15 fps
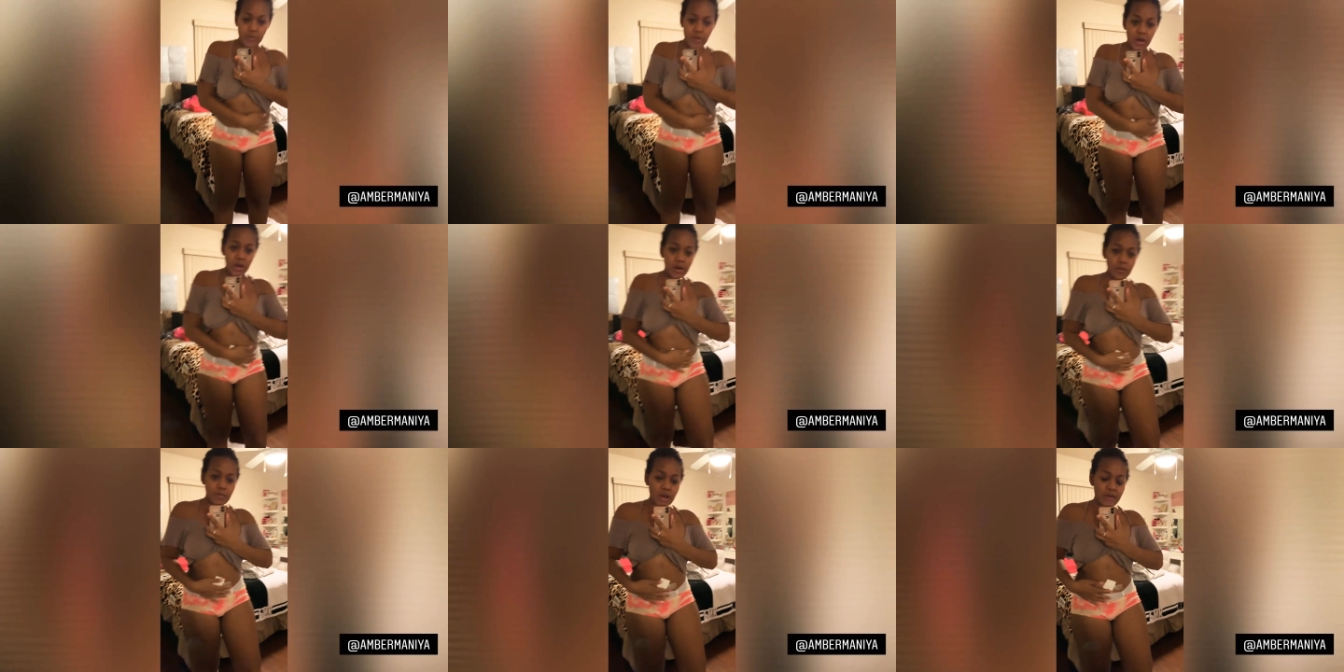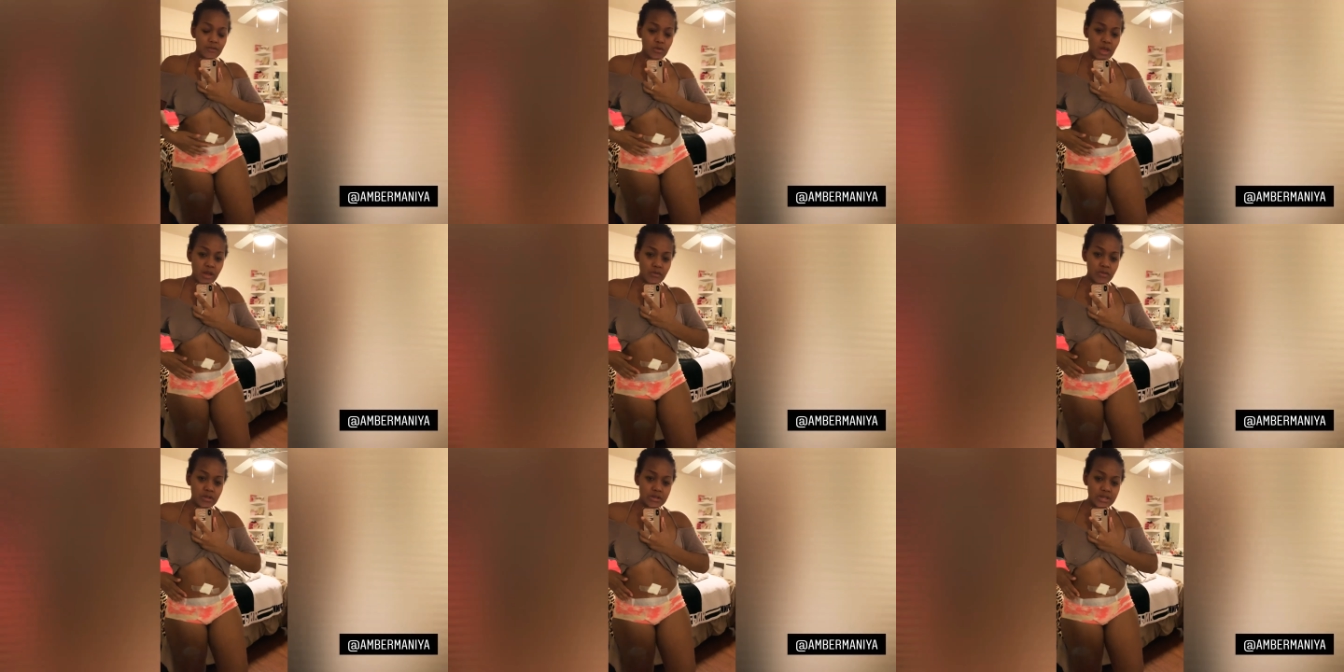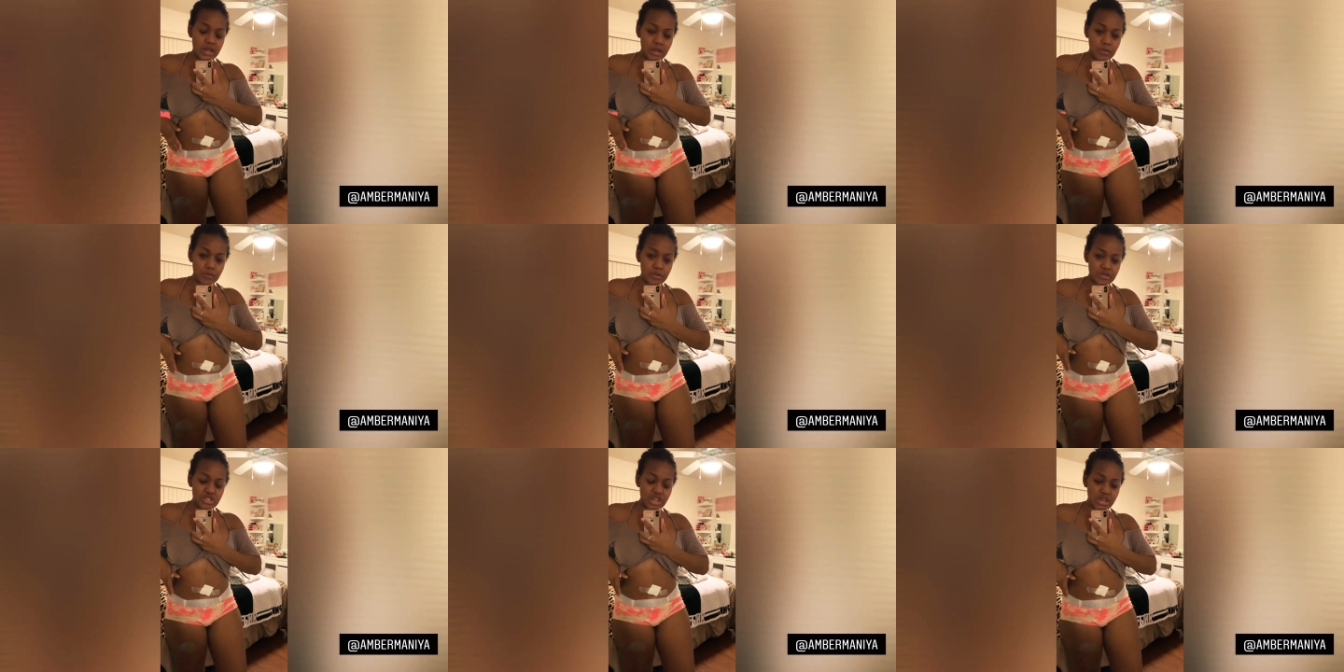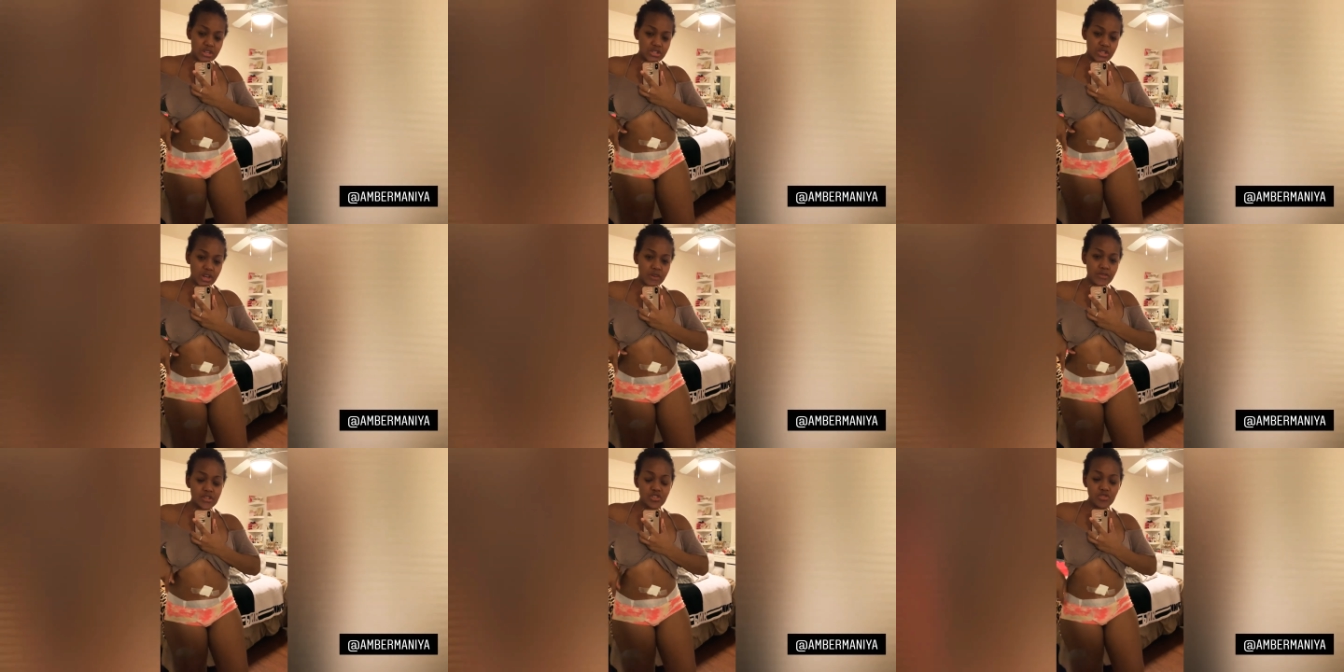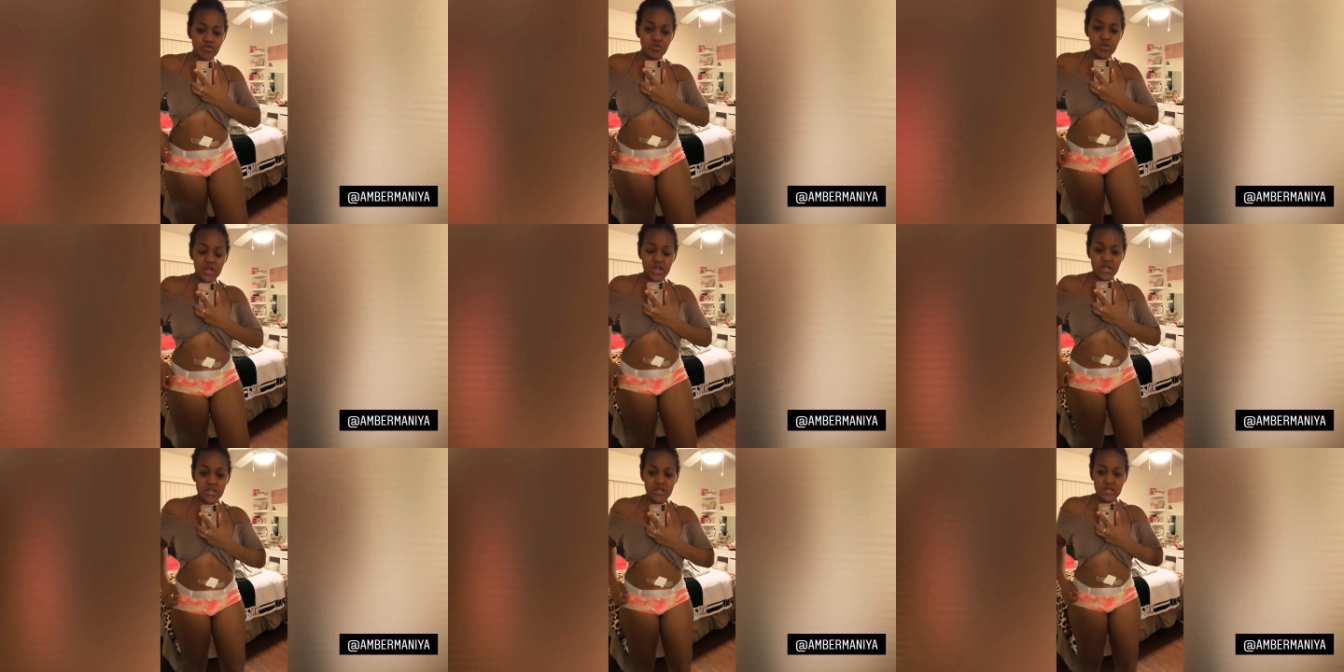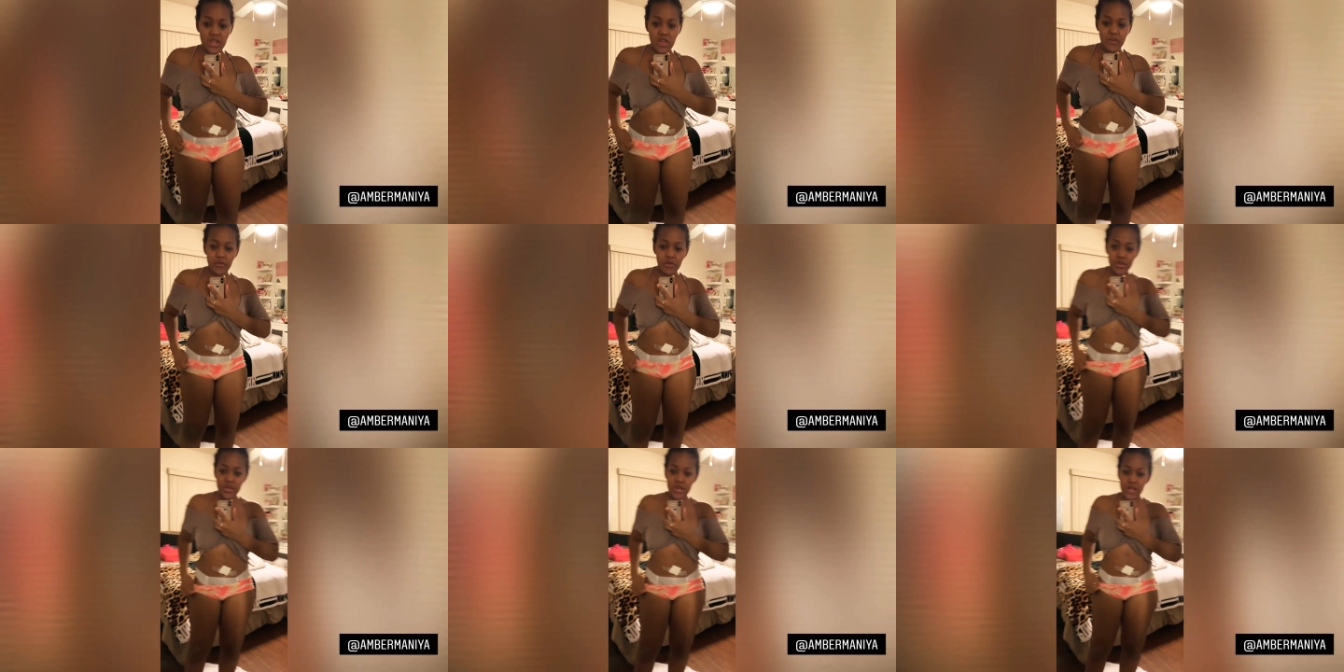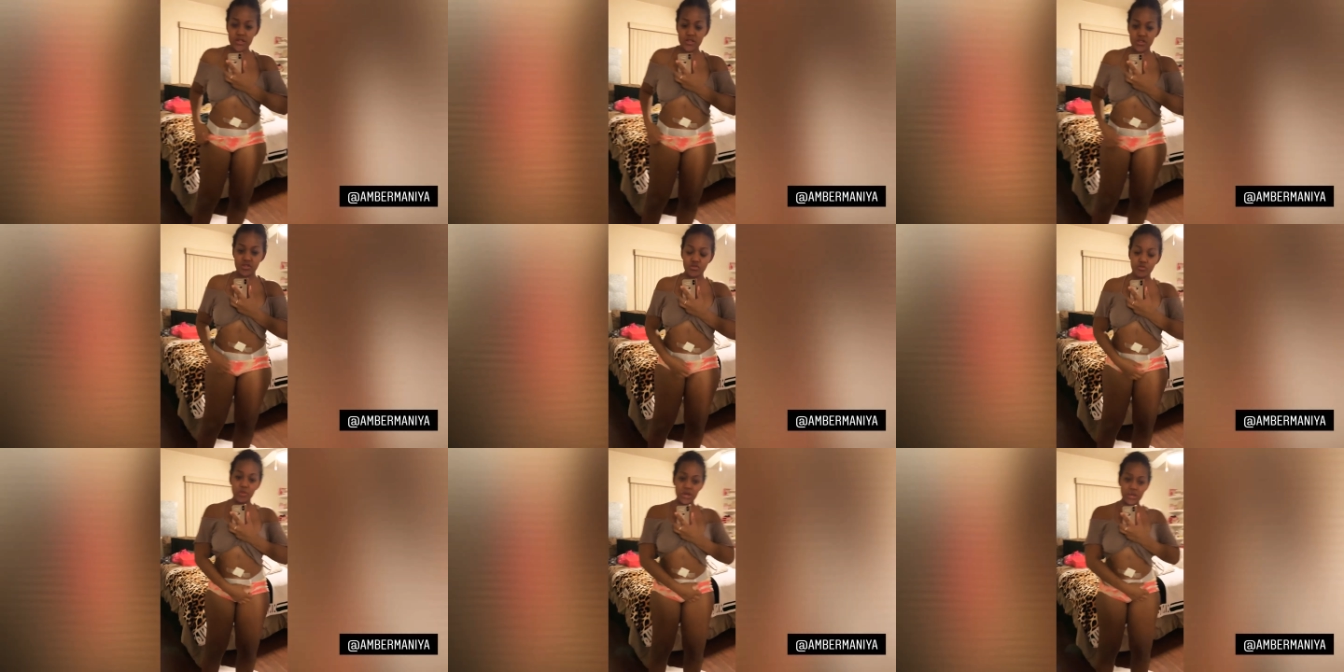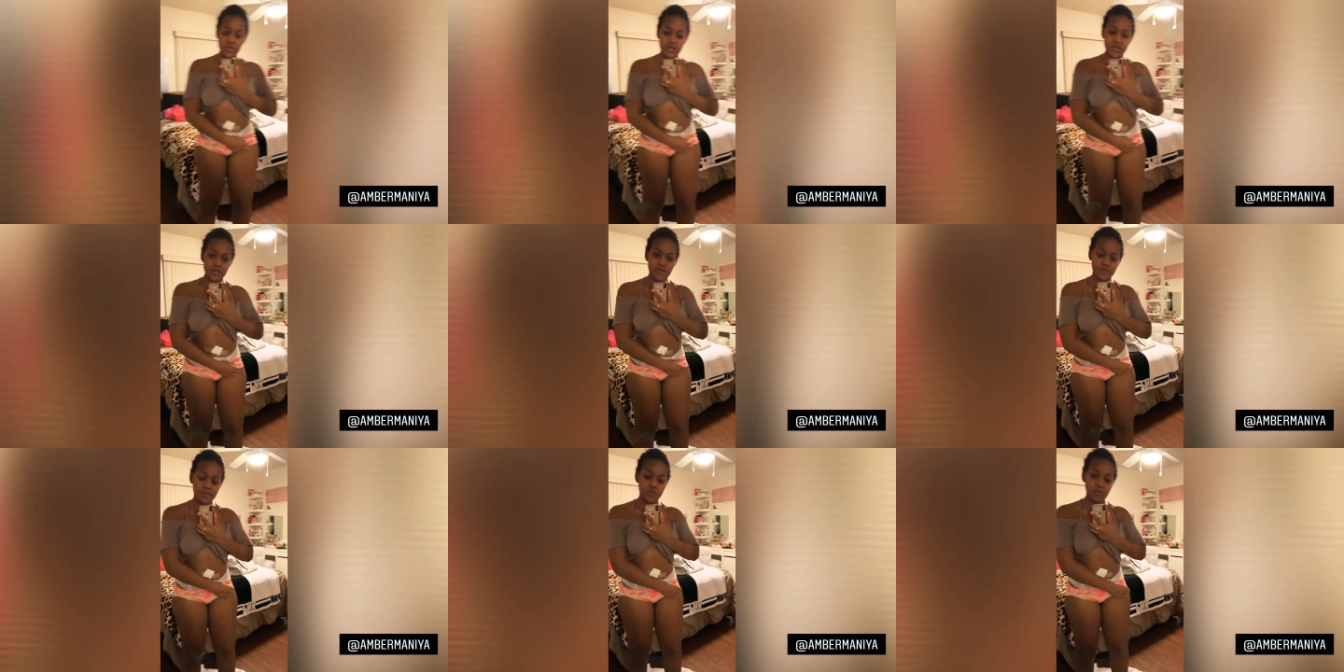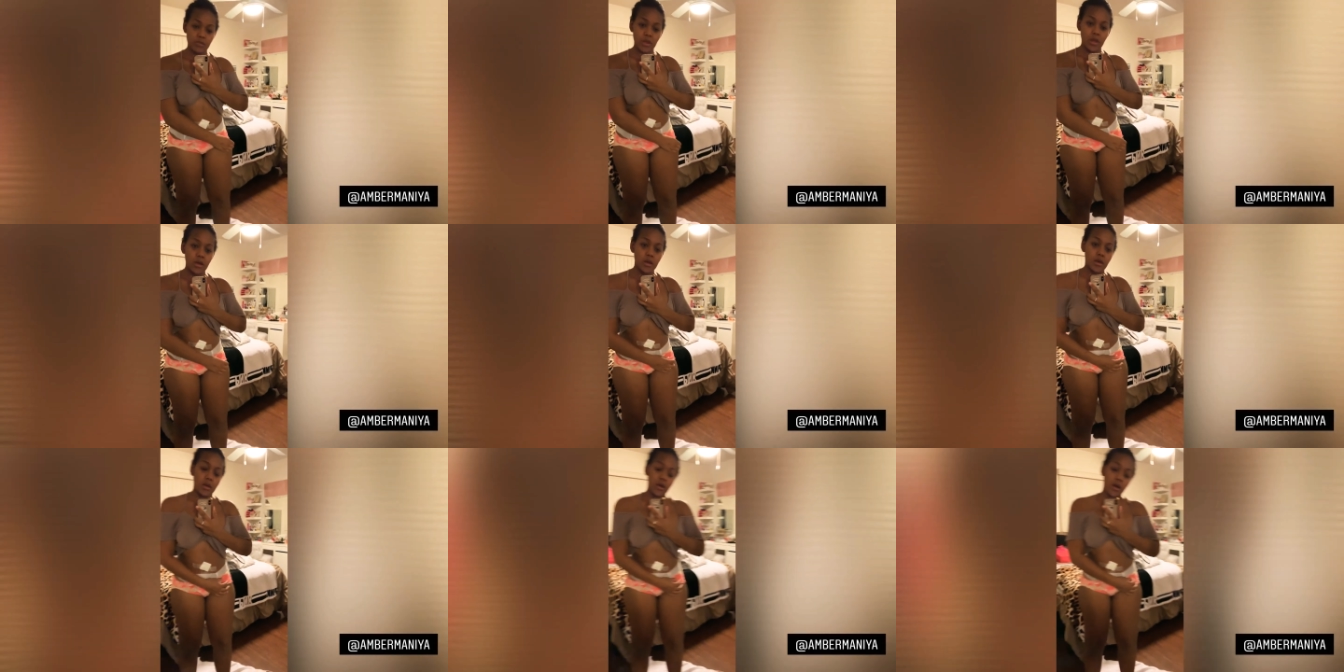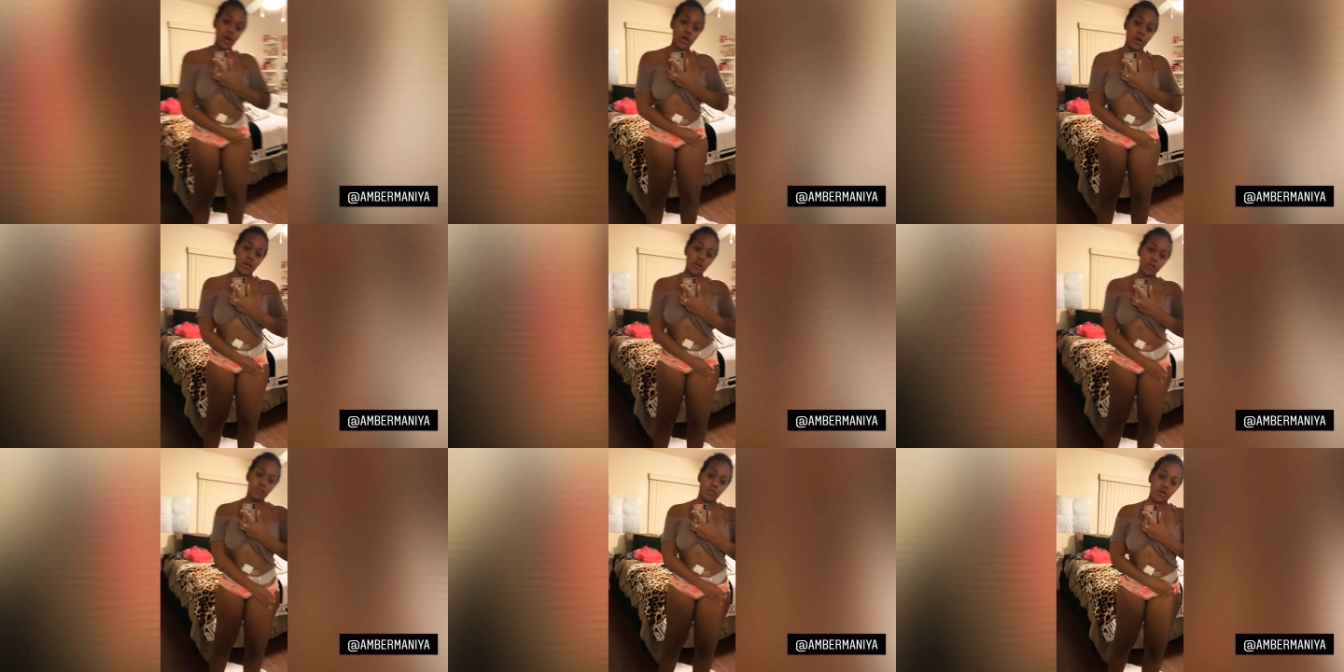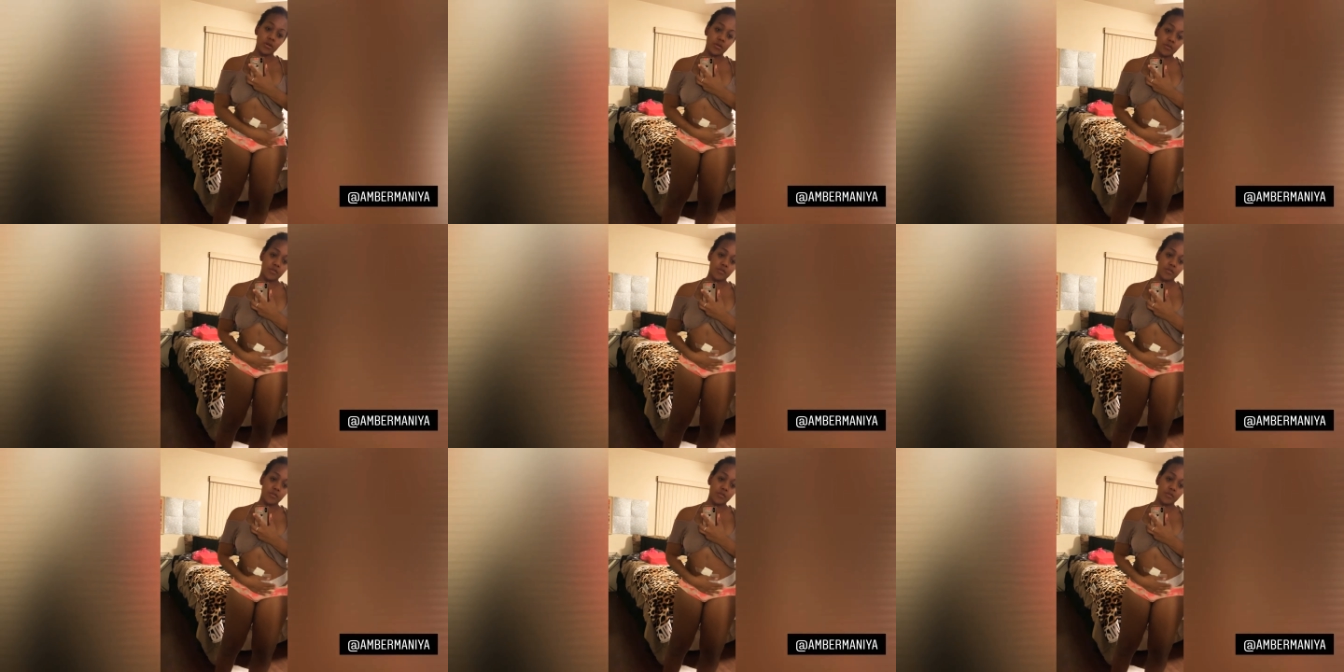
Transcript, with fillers: Um, I have to have the tape changed every two weeks for the next two months. Um,